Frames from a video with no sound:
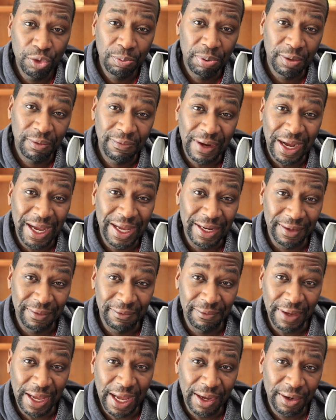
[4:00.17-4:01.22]
providing
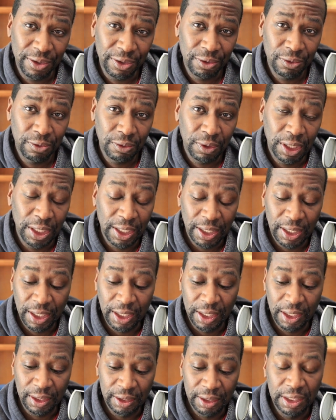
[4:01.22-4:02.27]
value in
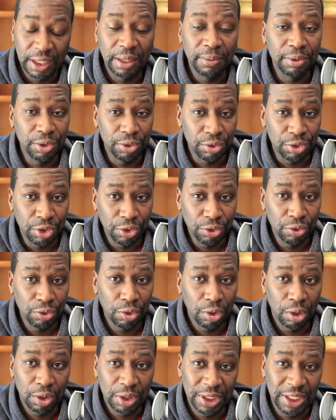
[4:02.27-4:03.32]
a W-2
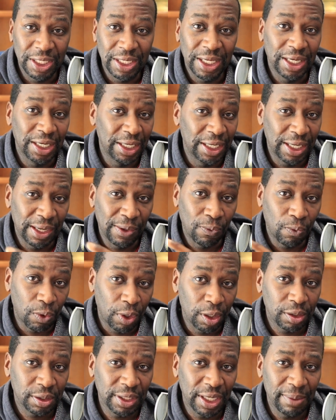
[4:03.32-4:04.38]
or 1099
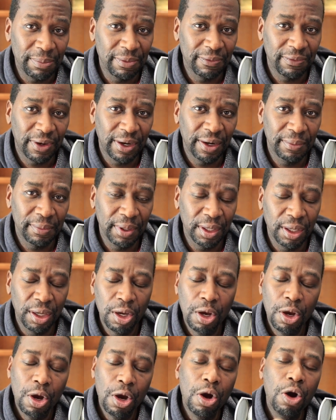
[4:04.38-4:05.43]
work type environment,
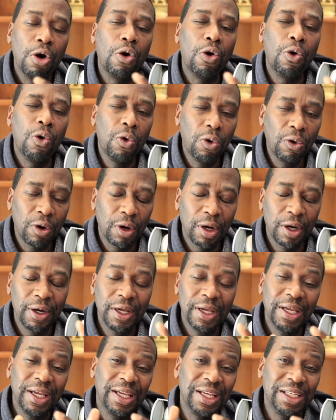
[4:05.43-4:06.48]
or
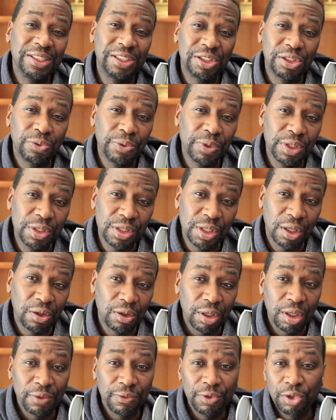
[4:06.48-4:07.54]
it's the result
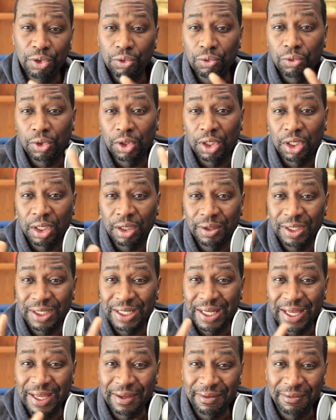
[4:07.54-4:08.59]
of you learning
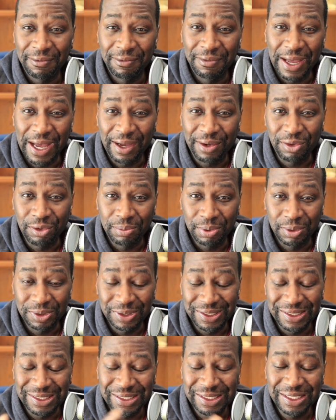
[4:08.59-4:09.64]
a valuable
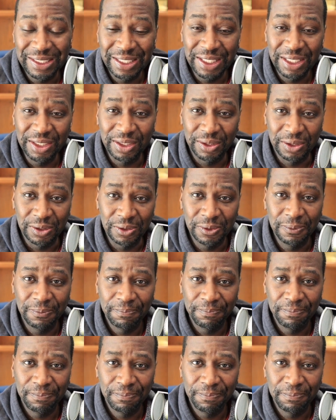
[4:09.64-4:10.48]
skill,